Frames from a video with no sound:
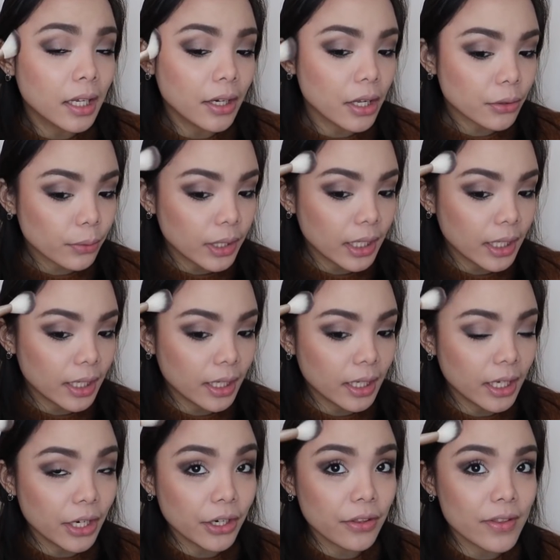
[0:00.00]
Not really
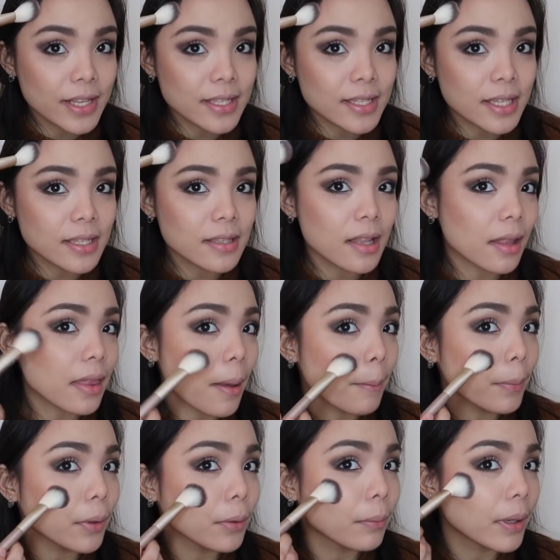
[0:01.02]
here, this is the
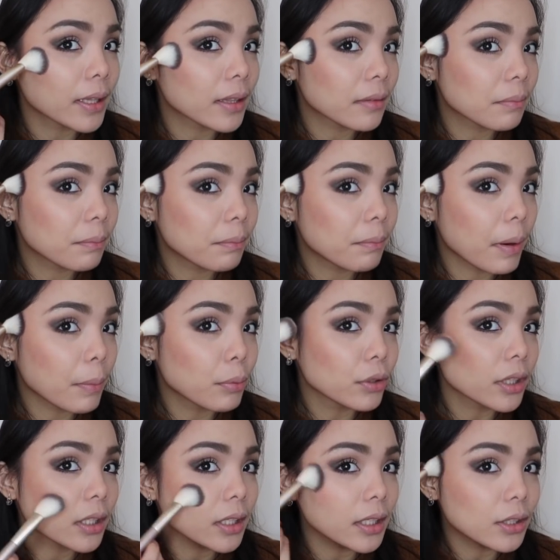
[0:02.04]
temple, but
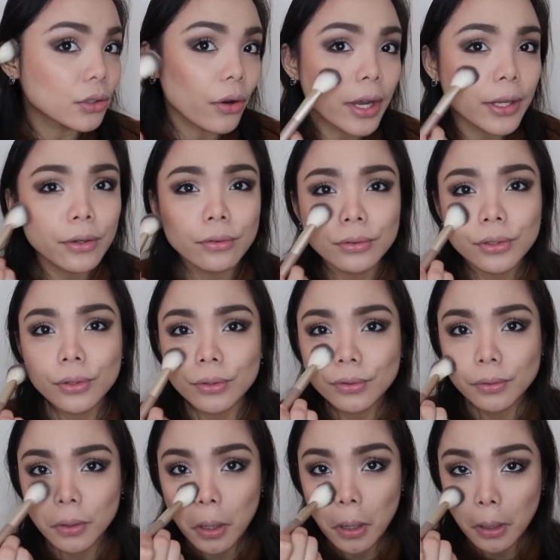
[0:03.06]
papunta dito. I don't
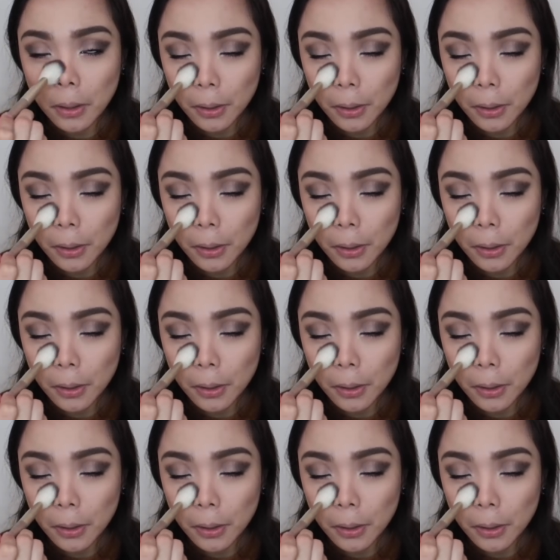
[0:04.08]
know.